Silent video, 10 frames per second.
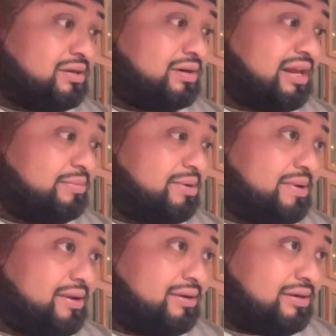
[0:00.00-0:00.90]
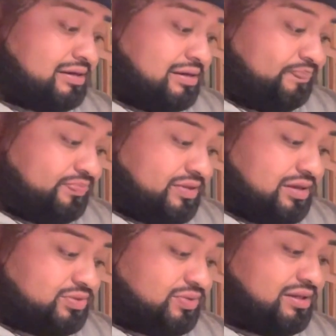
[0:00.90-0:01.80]
You like it, Mama?
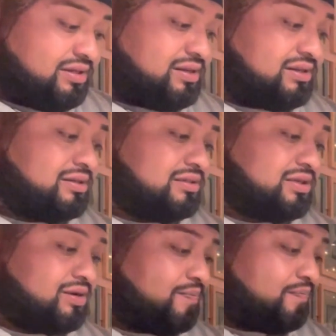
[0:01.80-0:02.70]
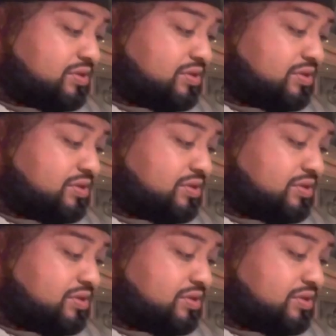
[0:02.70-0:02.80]
It's really good. So,